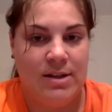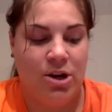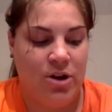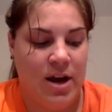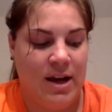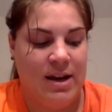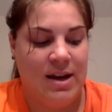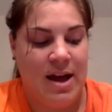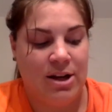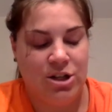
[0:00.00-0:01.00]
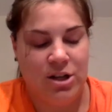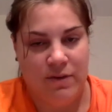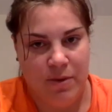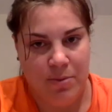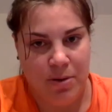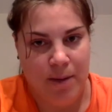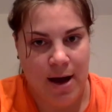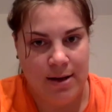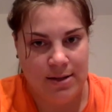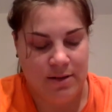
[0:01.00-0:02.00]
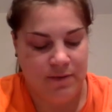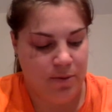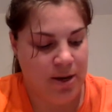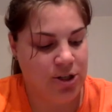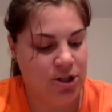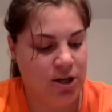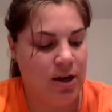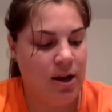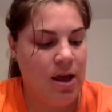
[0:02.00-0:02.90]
and create connection from their past information.